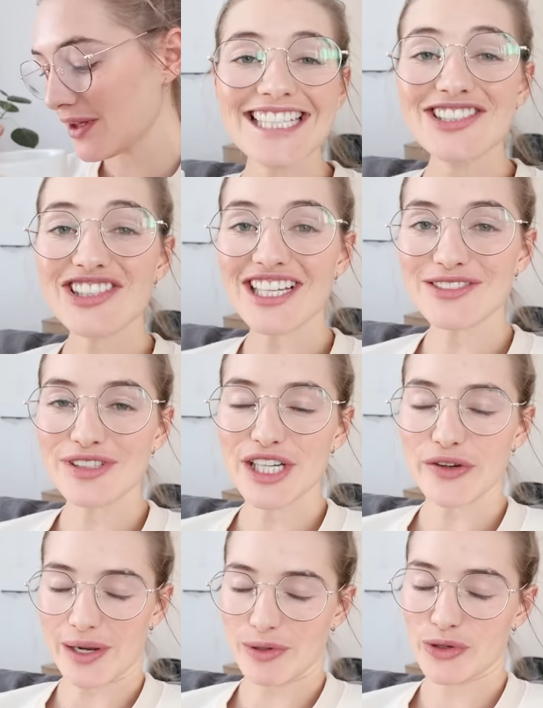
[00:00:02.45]
In today's
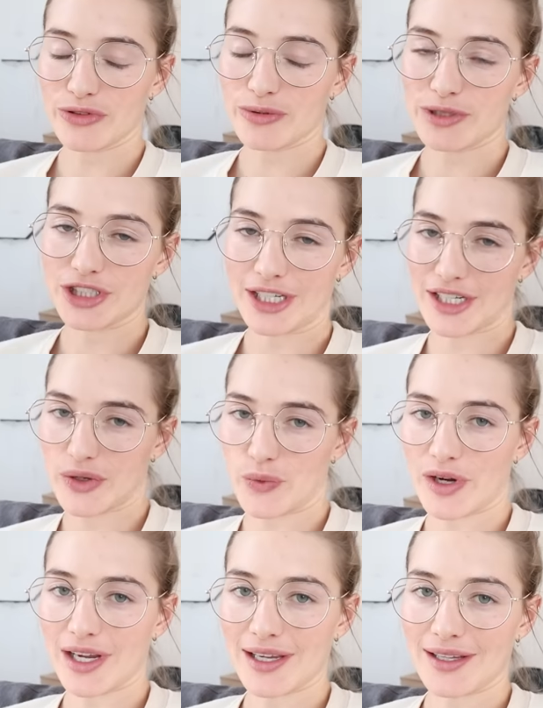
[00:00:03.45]
video I'm going to be sharing
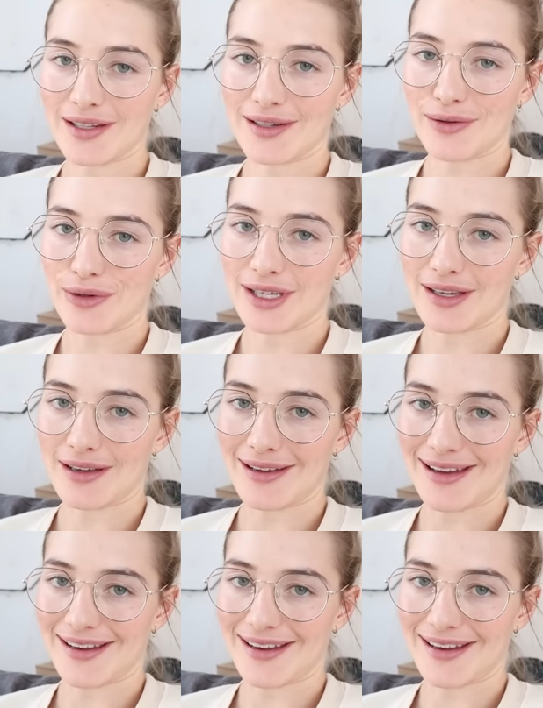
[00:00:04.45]
what I eat in a week.